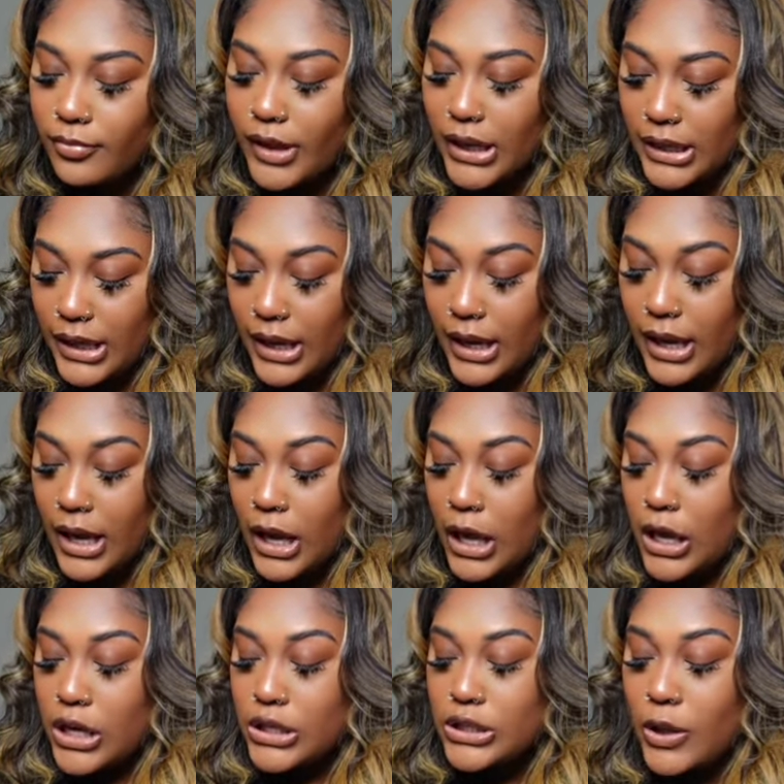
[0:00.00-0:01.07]
Yeah,
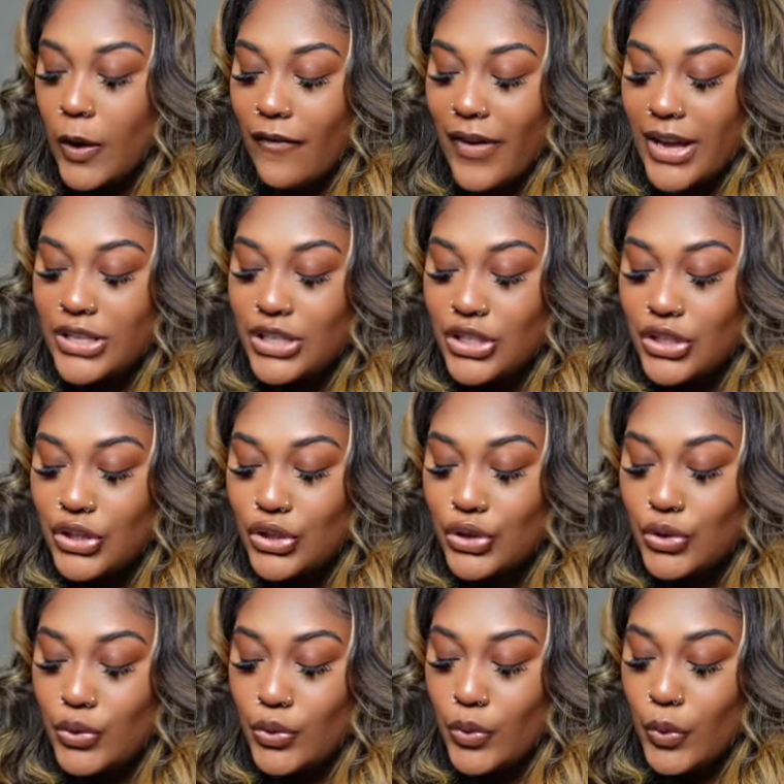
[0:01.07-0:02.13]
so if I just
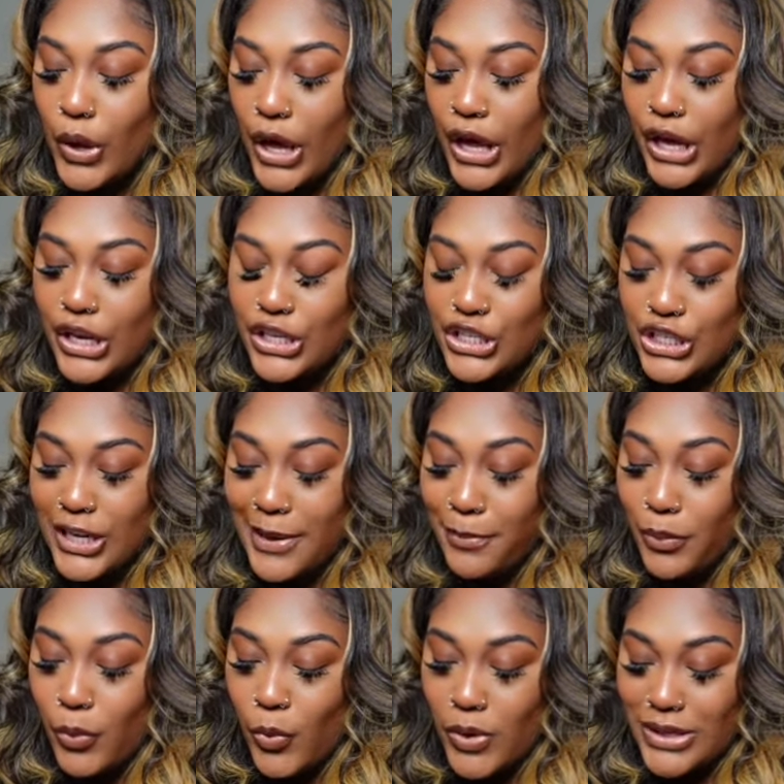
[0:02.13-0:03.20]
do a
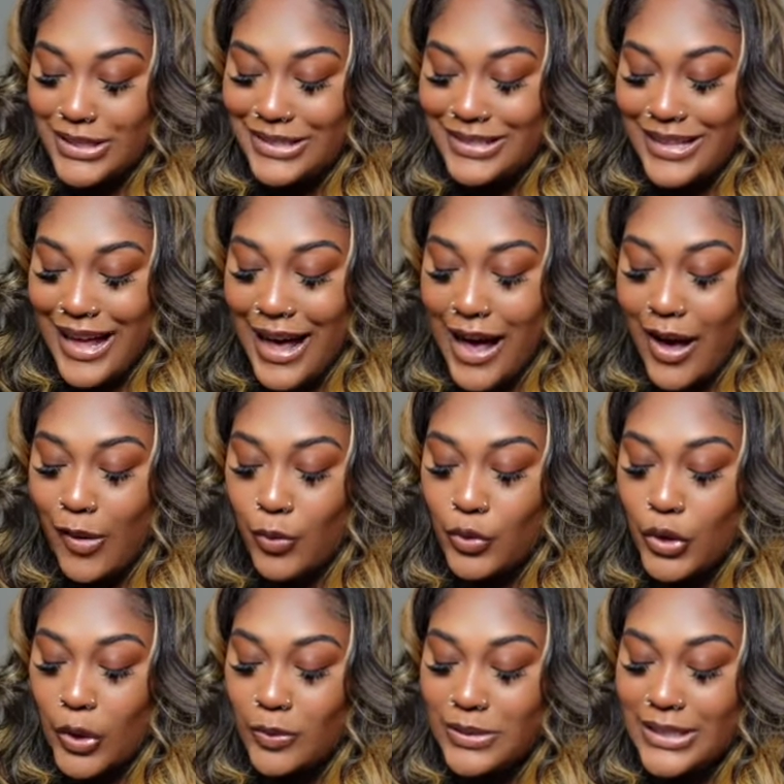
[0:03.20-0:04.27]
shampoo and style,
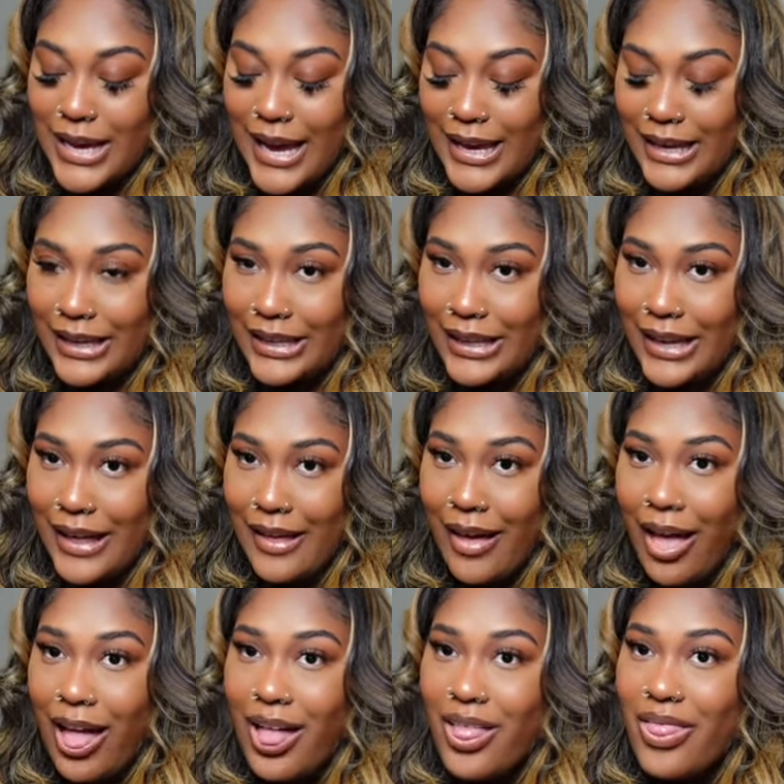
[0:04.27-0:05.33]
no
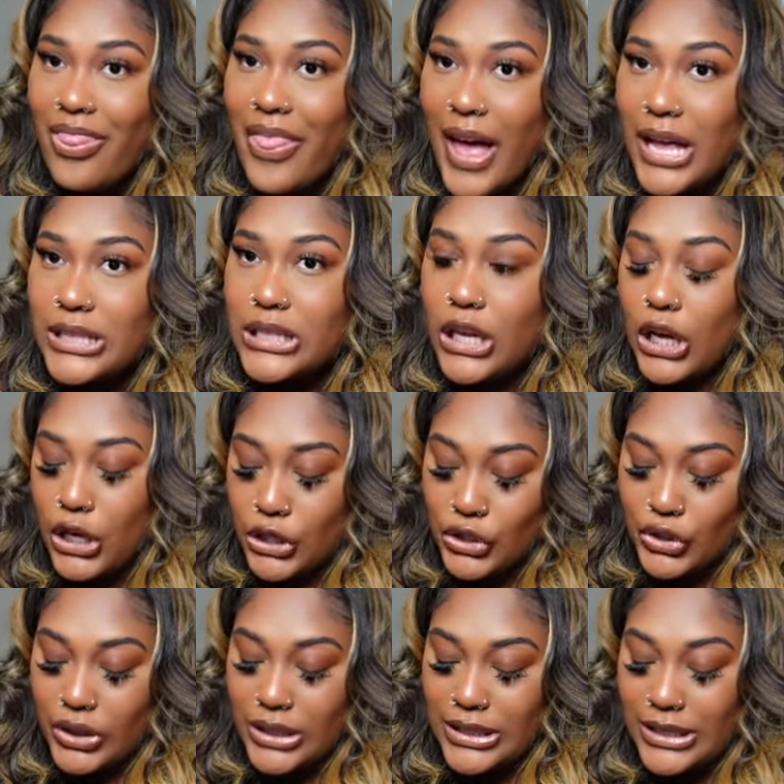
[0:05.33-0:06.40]
tightening, that's
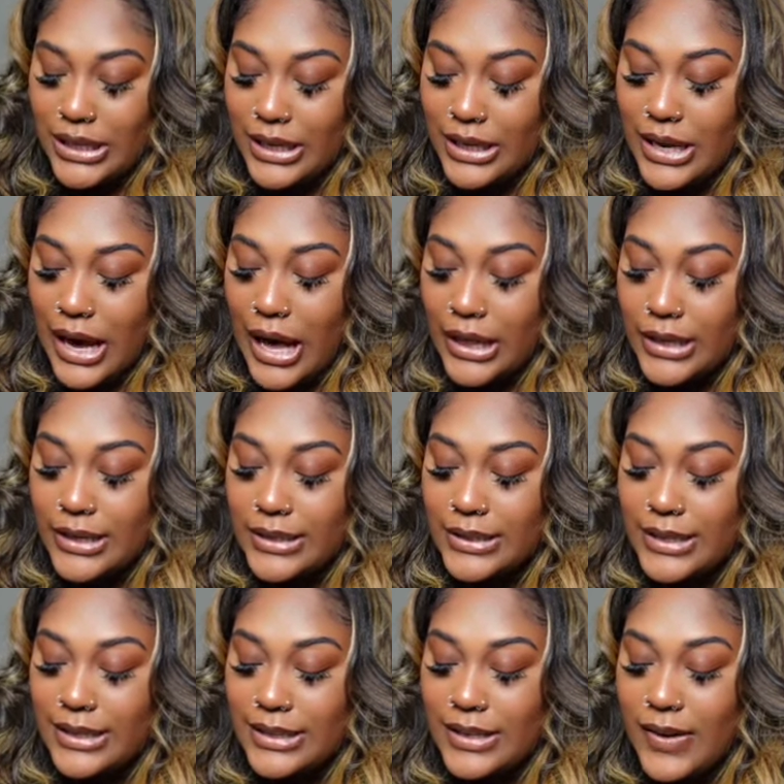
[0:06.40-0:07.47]
$110.
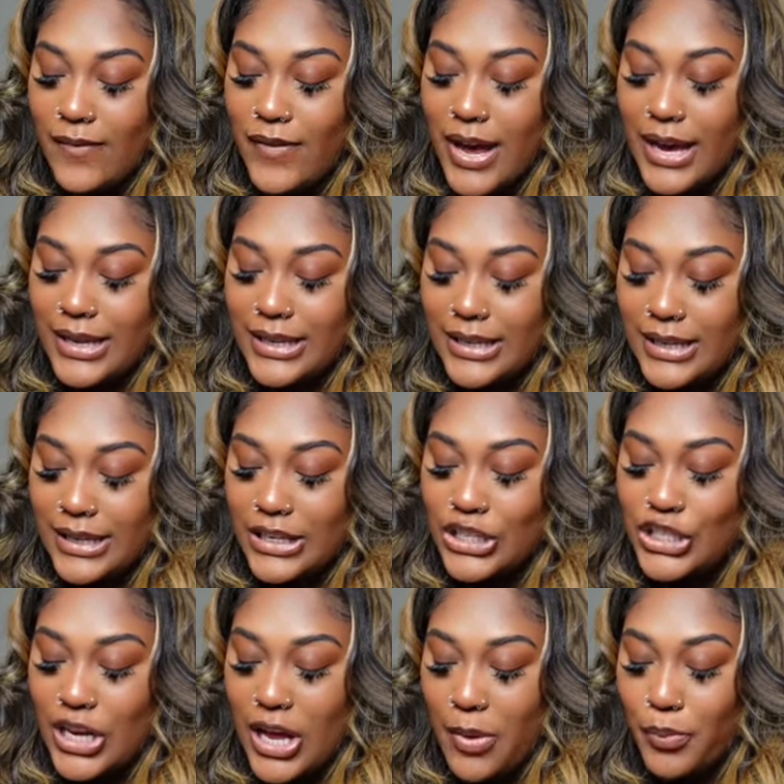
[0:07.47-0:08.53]
And then if I get a
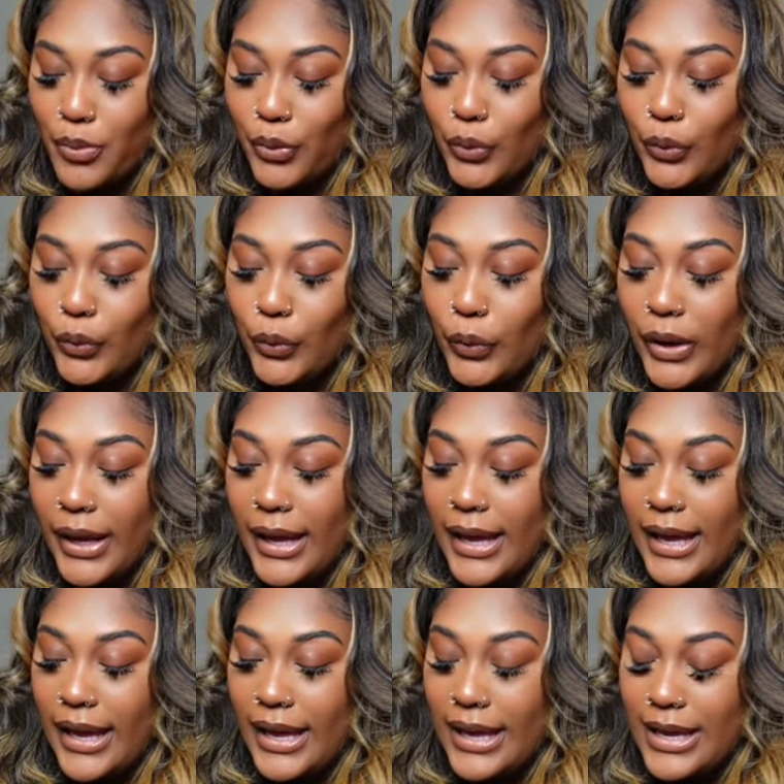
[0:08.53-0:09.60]
shampoo
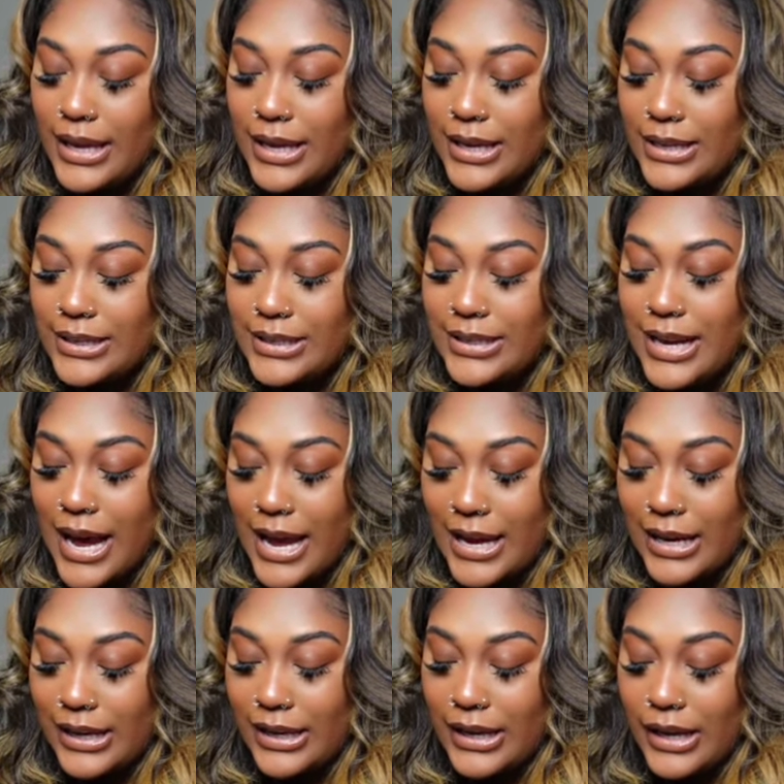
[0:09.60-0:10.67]
and
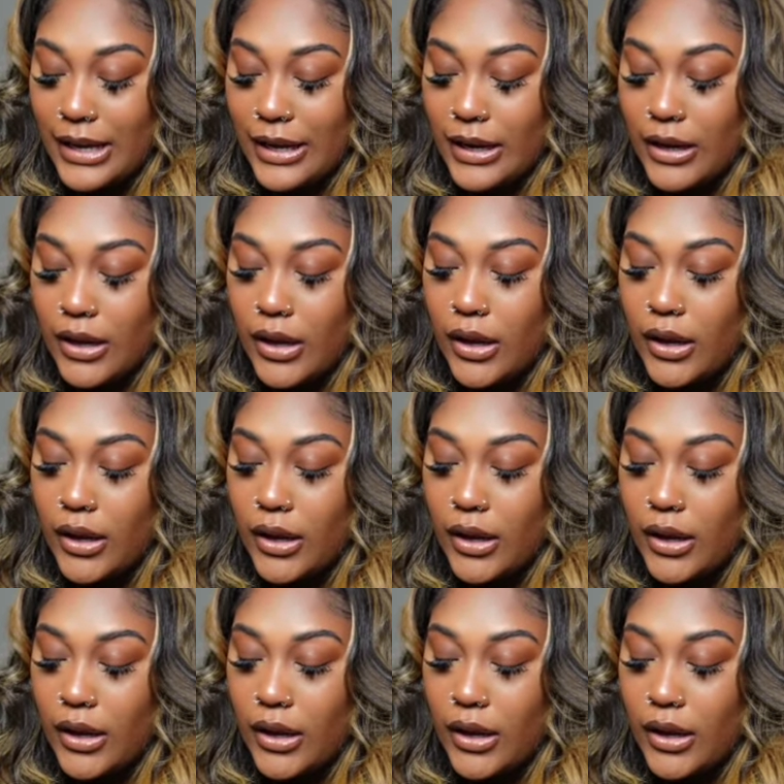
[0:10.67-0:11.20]
tightening